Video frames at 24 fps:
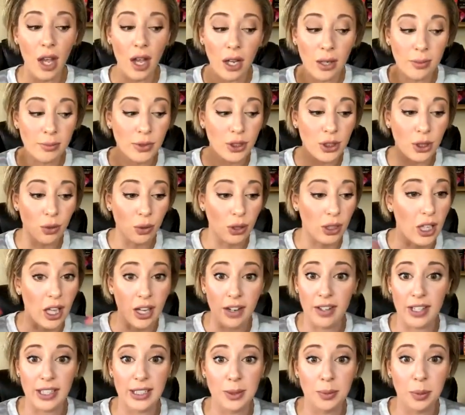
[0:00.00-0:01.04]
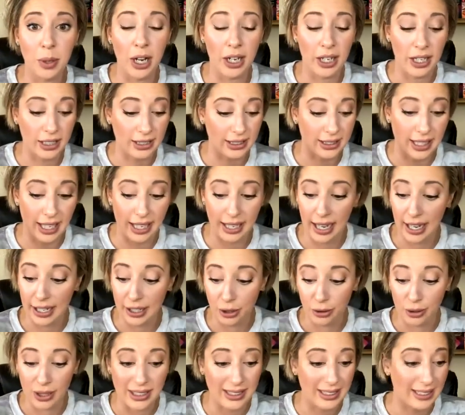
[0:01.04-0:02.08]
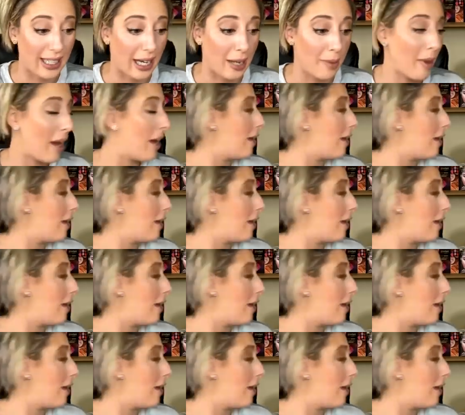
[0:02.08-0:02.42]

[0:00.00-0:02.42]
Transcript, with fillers: Um, so a lot of these products, like I know the Stay